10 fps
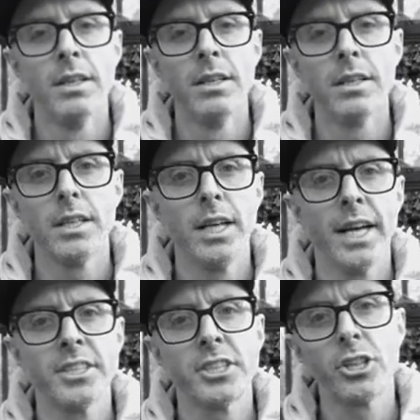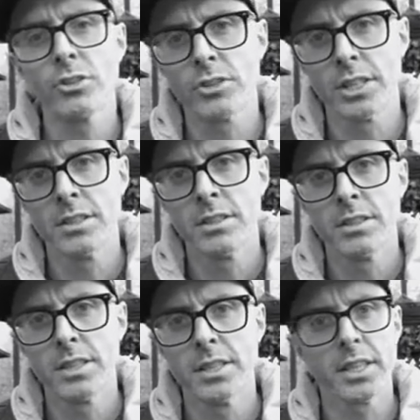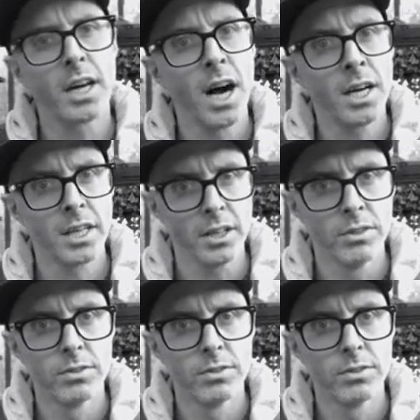He has children in the Congo